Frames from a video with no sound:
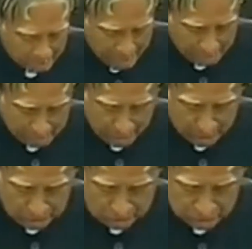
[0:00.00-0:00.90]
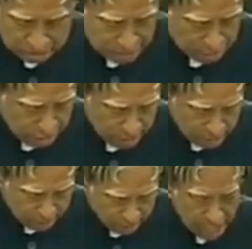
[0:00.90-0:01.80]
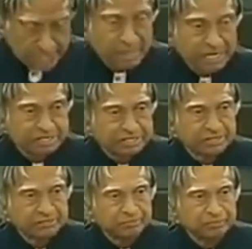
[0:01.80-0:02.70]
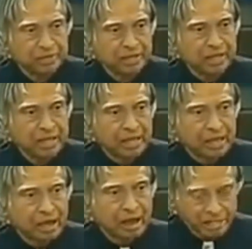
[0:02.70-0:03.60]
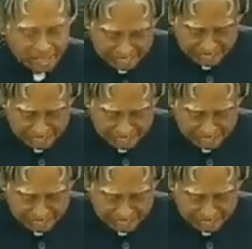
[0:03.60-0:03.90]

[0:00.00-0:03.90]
members of the European Parliament on the